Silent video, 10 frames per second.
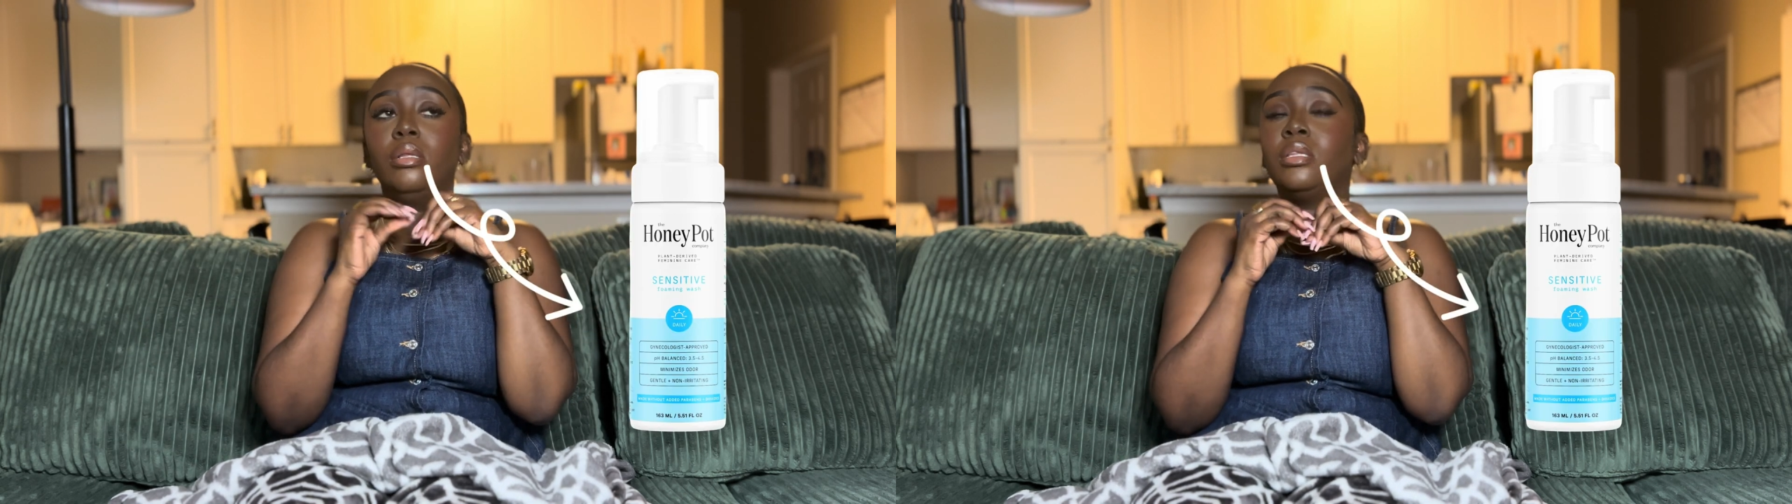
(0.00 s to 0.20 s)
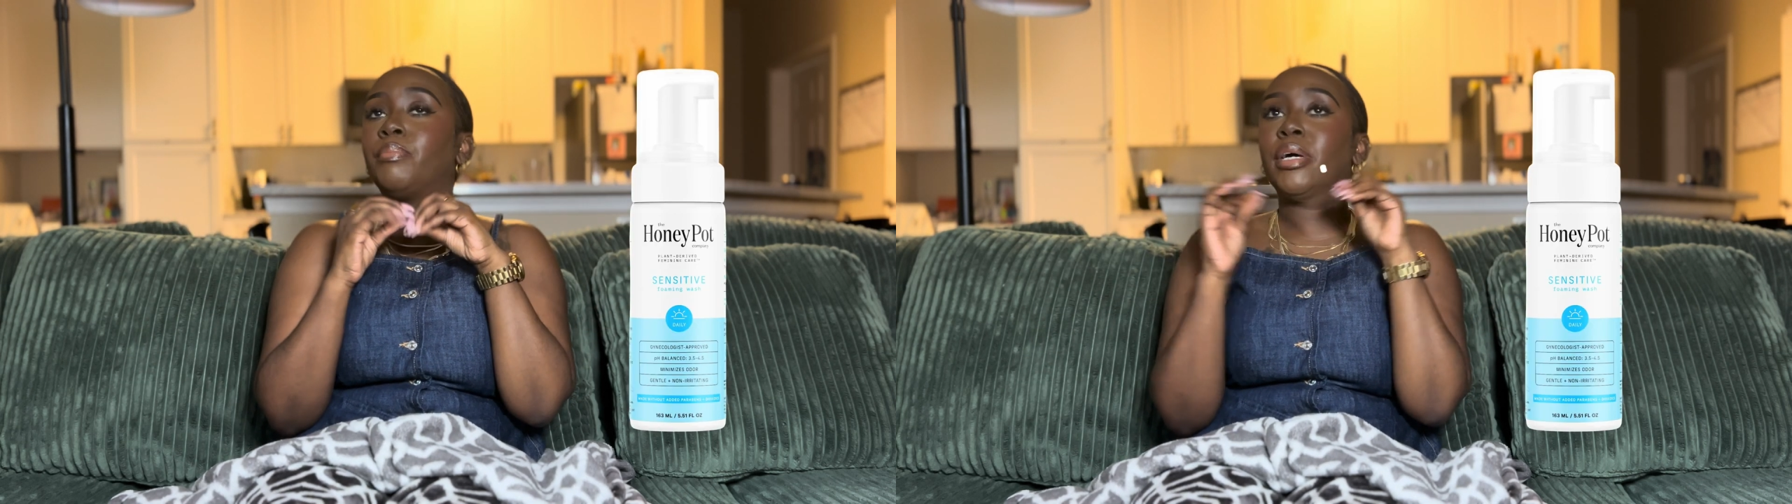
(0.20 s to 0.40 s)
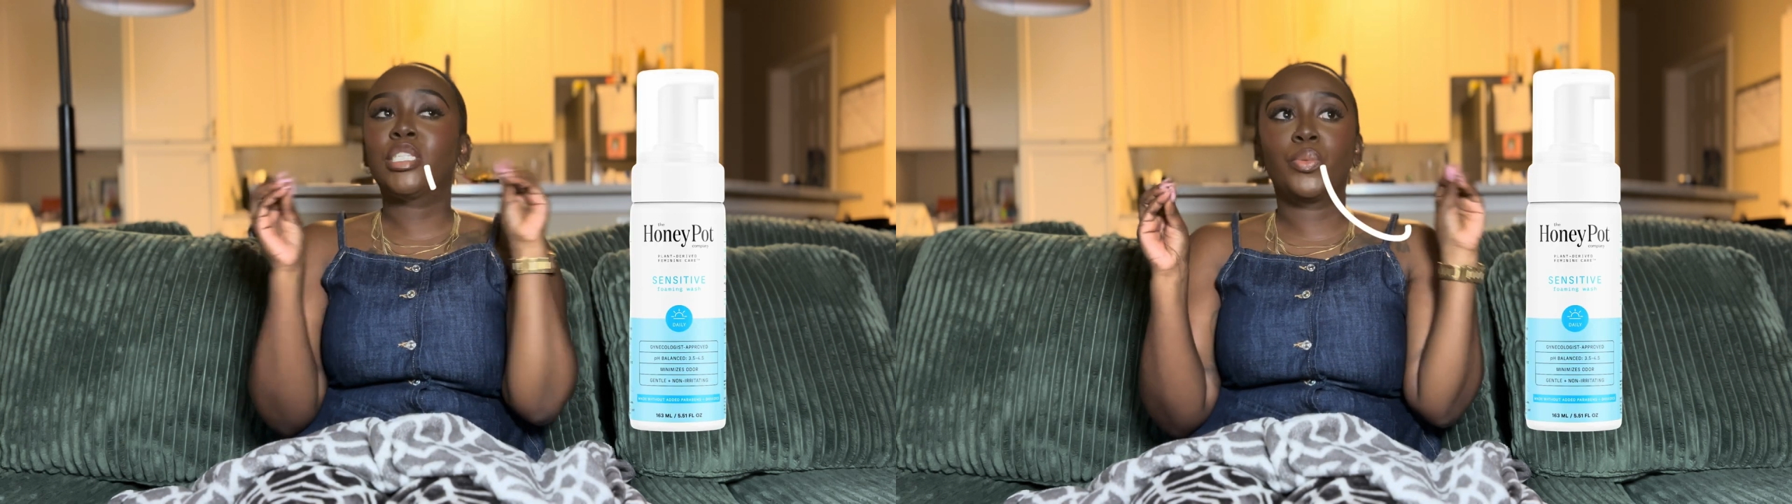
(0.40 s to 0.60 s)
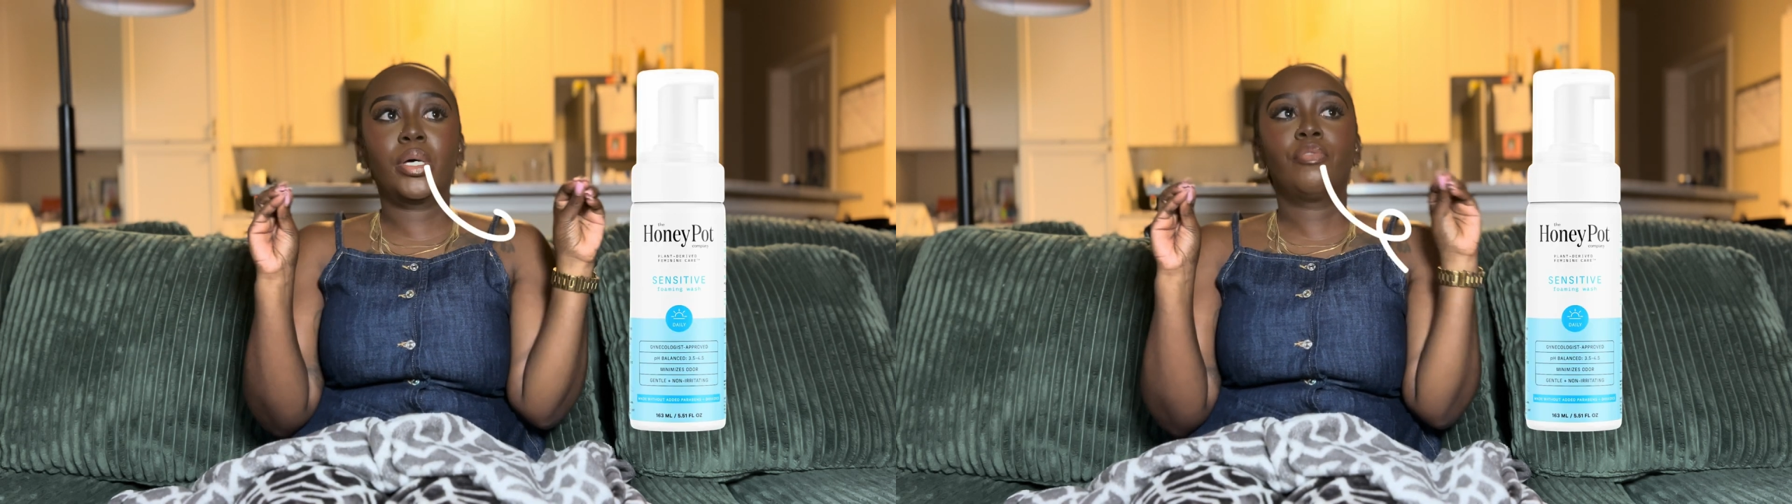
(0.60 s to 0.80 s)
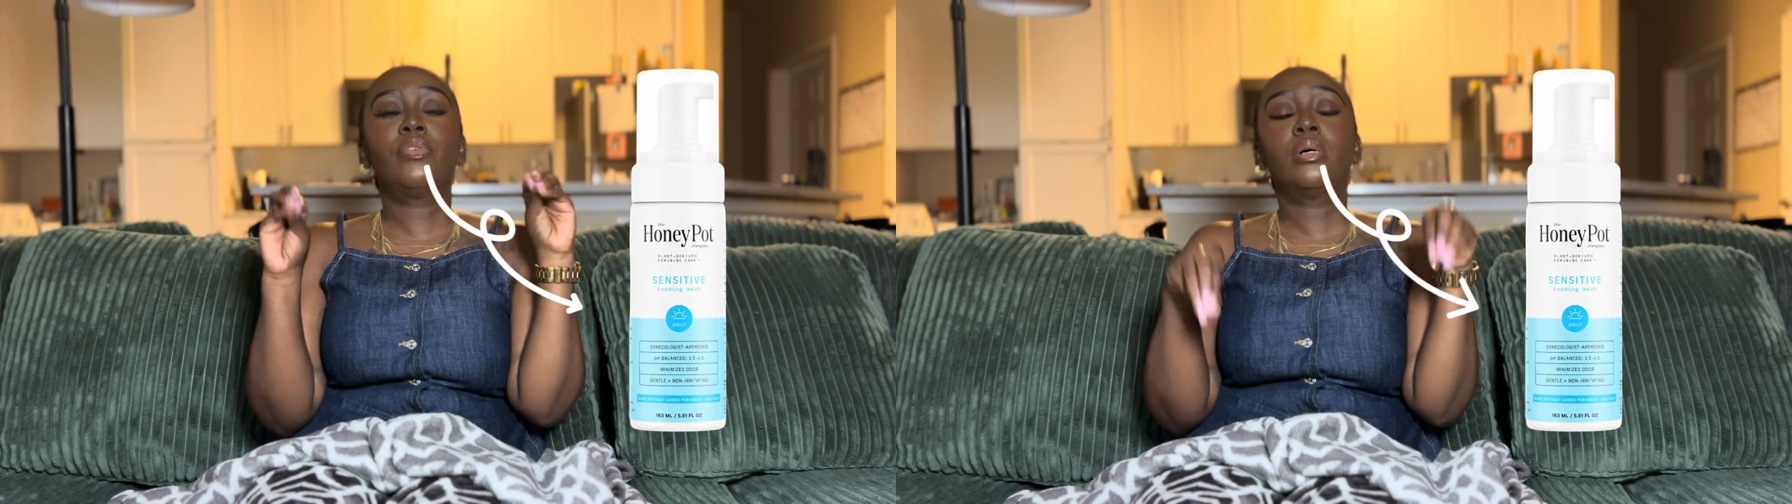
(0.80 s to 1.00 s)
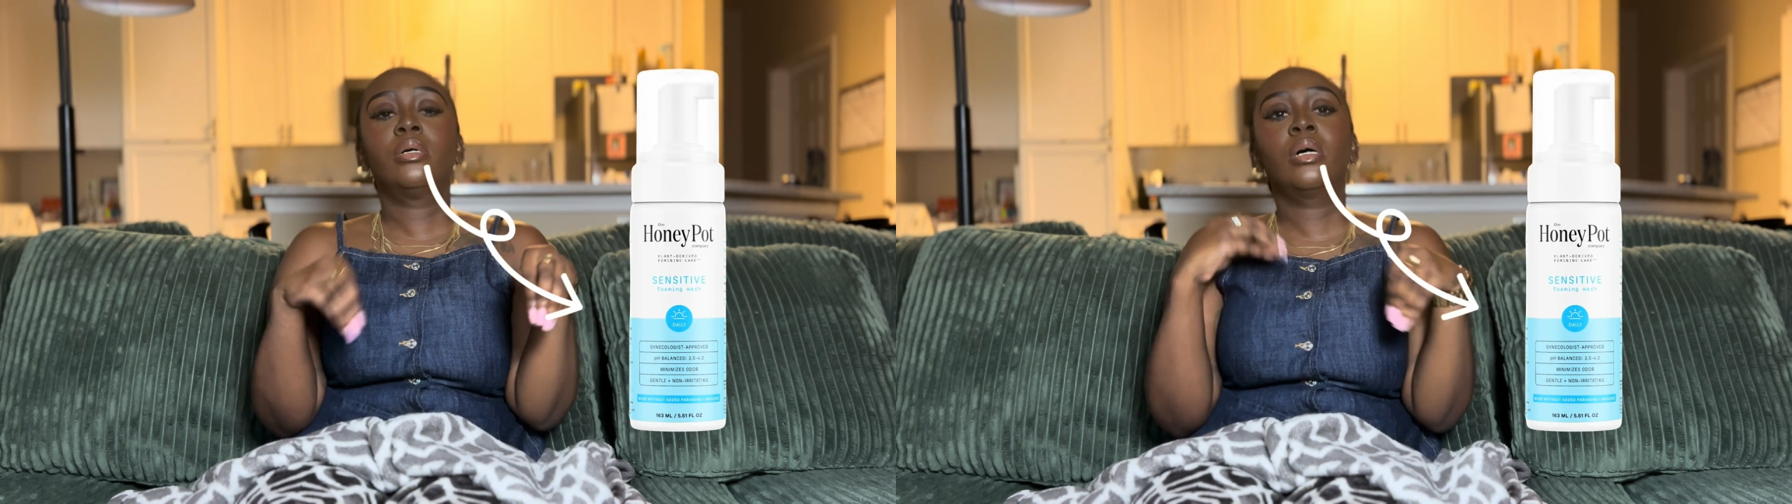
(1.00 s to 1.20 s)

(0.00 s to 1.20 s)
the best one for